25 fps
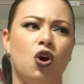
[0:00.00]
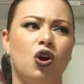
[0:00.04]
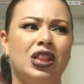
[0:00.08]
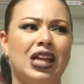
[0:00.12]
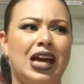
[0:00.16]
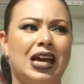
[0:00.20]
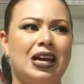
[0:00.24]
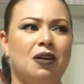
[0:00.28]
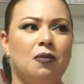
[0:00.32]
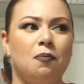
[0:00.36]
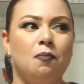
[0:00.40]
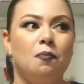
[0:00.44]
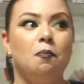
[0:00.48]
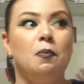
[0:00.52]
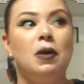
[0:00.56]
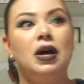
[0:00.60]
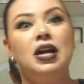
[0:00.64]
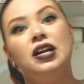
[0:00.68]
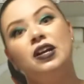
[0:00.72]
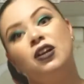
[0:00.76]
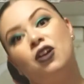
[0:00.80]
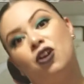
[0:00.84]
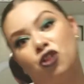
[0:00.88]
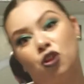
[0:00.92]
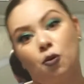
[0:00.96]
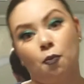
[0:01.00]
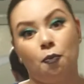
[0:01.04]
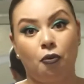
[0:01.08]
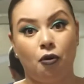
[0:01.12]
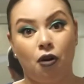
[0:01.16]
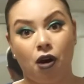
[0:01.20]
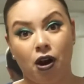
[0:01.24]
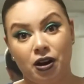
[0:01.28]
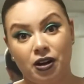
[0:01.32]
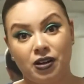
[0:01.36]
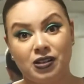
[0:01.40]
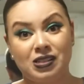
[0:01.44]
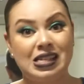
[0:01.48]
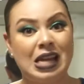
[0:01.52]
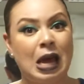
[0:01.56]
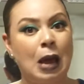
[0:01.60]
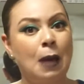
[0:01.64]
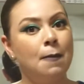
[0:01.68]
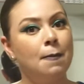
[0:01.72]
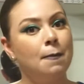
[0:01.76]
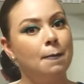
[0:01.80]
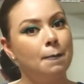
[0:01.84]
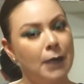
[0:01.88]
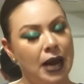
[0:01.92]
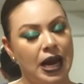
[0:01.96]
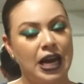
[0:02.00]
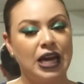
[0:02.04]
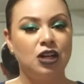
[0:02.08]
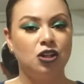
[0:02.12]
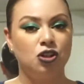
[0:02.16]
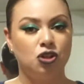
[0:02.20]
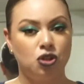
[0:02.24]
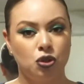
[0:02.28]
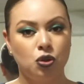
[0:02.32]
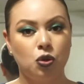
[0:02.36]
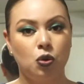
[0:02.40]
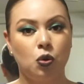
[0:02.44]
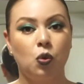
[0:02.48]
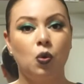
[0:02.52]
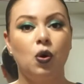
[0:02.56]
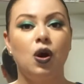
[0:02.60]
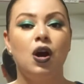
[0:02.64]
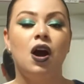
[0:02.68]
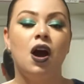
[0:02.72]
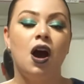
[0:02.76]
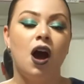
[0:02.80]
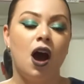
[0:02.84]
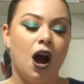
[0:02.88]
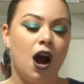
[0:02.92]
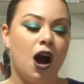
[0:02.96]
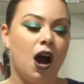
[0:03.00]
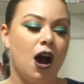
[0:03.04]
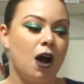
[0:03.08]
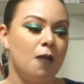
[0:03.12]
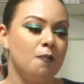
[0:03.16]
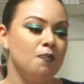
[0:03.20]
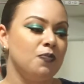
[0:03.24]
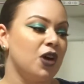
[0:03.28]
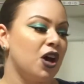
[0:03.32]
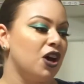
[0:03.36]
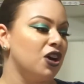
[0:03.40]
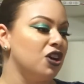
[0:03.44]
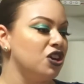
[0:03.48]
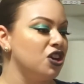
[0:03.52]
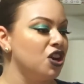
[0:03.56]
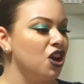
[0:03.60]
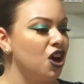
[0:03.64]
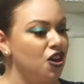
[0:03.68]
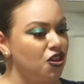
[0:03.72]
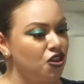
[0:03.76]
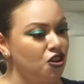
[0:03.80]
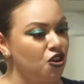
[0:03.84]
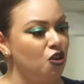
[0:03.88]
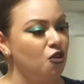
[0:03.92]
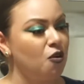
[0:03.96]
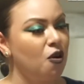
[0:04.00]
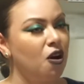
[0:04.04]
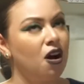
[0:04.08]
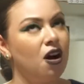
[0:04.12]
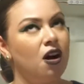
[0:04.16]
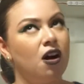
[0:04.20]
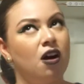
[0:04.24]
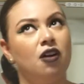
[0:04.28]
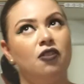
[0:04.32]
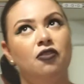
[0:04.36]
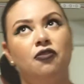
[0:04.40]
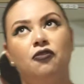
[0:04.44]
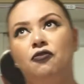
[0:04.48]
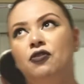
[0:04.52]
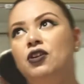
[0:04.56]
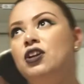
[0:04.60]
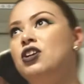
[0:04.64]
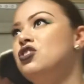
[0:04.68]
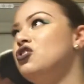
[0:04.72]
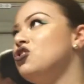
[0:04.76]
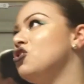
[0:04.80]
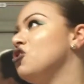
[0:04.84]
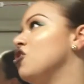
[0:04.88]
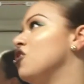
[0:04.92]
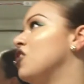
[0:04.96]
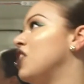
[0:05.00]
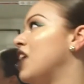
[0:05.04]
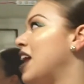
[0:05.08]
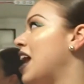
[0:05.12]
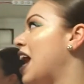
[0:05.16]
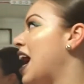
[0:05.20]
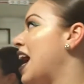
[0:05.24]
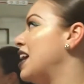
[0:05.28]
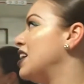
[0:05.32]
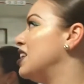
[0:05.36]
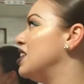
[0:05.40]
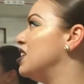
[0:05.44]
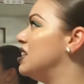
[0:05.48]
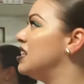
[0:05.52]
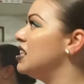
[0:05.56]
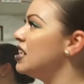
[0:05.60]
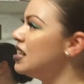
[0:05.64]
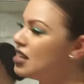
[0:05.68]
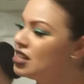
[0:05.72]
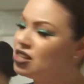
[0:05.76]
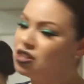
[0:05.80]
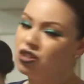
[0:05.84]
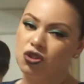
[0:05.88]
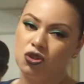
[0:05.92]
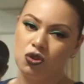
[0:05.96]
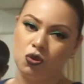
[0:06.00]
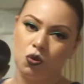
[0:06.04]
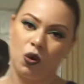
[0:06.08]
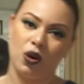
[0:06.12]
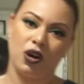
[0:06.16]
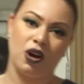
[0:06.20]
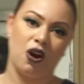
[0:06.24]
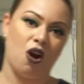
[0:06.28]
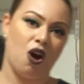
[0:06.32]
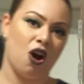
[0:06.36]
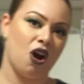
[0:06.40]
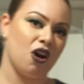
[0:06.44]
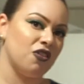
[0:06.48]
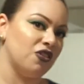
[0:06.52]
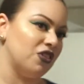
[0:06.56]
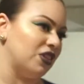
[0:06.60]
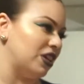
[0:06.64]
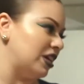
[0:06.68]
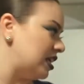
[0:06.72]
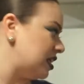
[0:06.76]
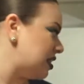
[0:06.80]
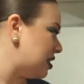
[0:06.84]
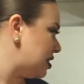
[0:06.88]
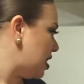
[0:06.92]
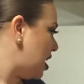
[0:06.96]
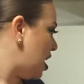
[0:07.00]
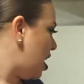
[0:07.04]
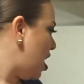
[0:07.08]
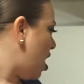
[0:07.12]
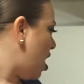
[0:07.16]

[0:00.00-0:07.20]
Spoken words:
like many other products may do. Another feature that I did enjoy on this